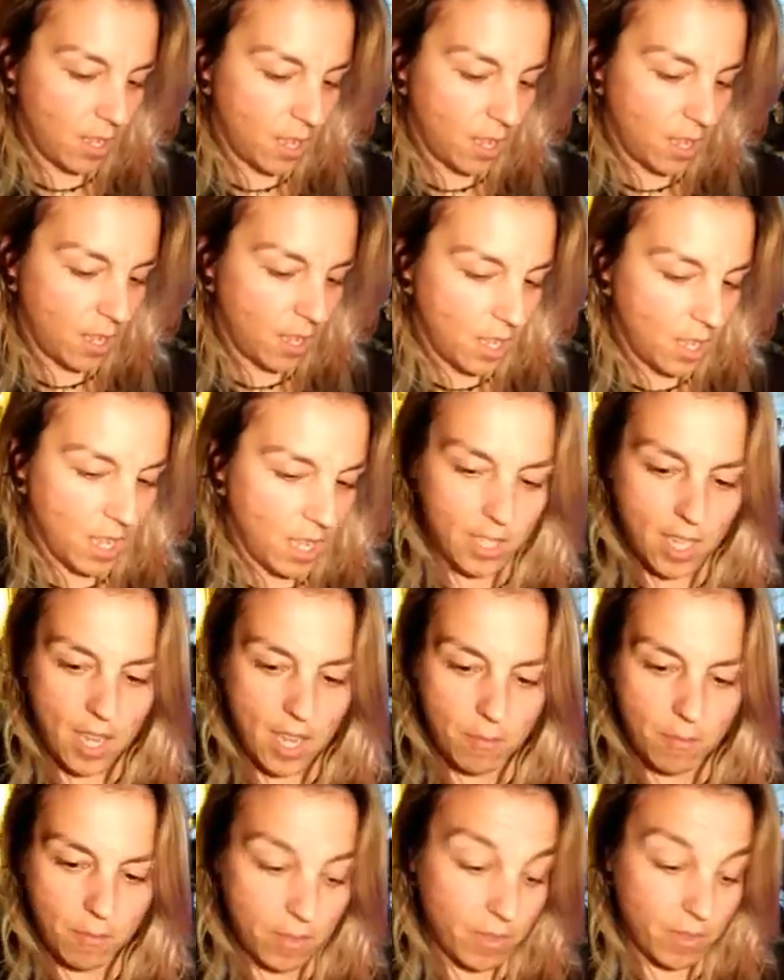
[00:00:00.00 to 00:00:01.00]
It's
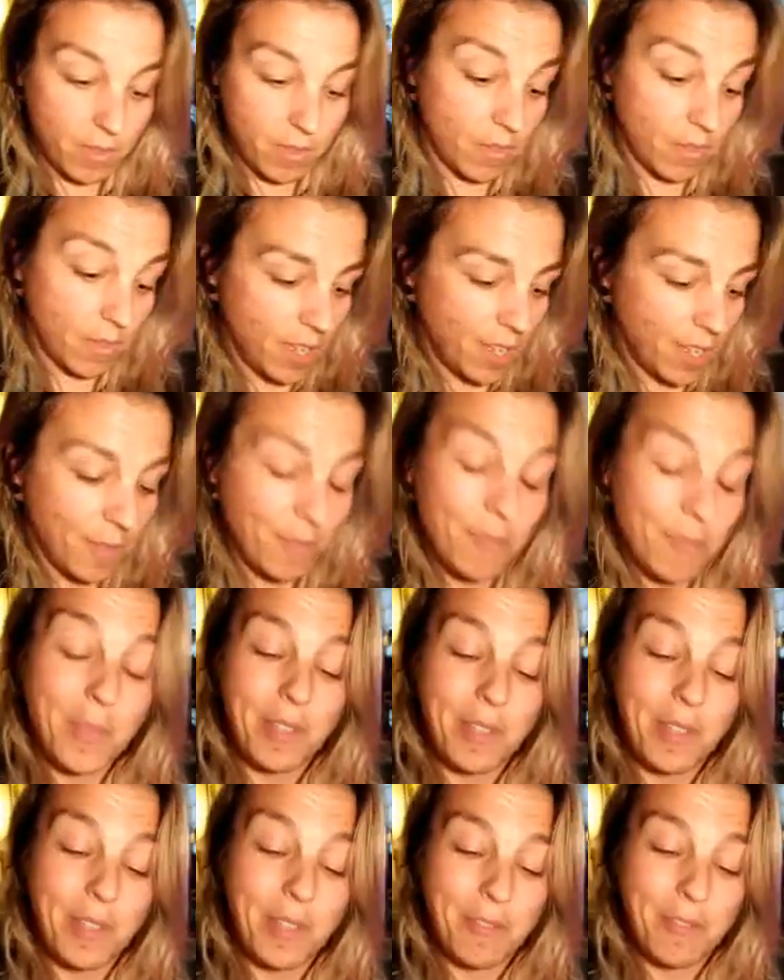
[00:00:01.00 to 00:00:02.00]
saying be
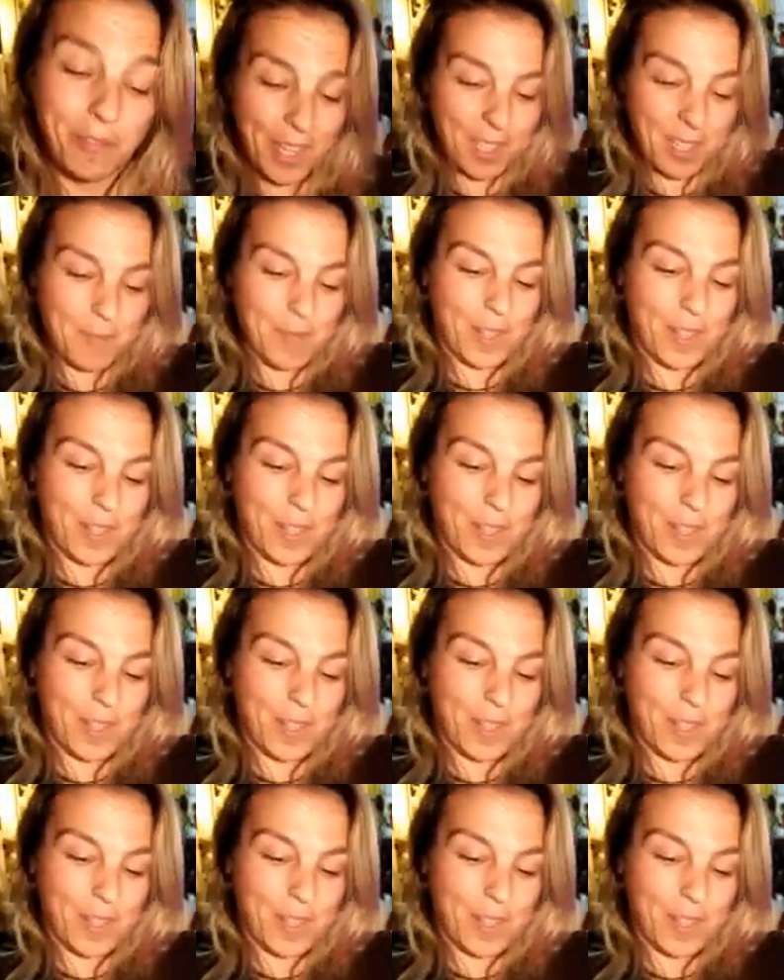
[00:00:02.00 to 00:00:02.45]
flexible, and